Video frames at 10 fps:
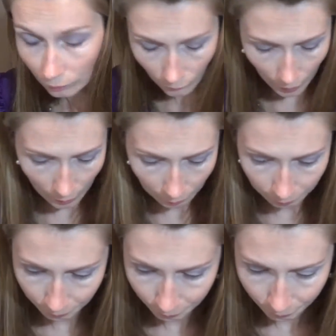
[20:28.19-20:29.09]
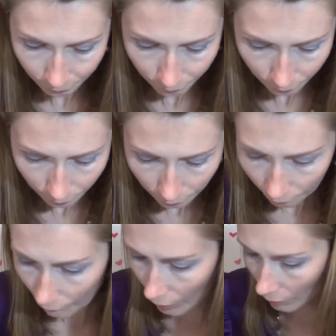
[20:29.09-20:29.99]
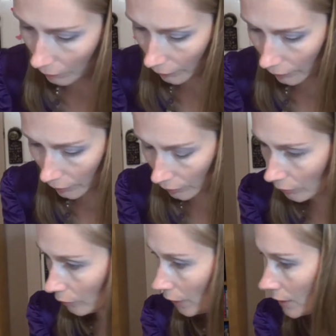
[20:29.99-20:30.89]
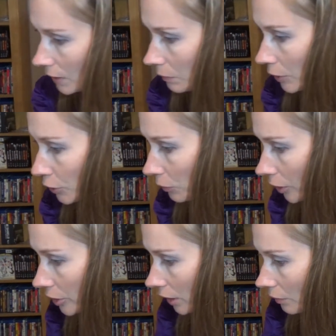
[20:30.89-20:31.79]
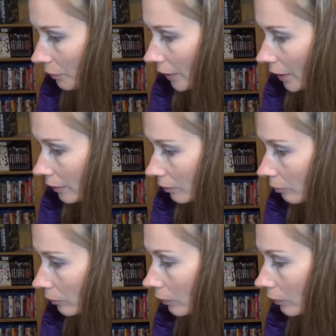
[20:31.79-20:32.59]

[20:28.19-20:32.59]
Okay. Now I'm going to do a smudger brush on the bottom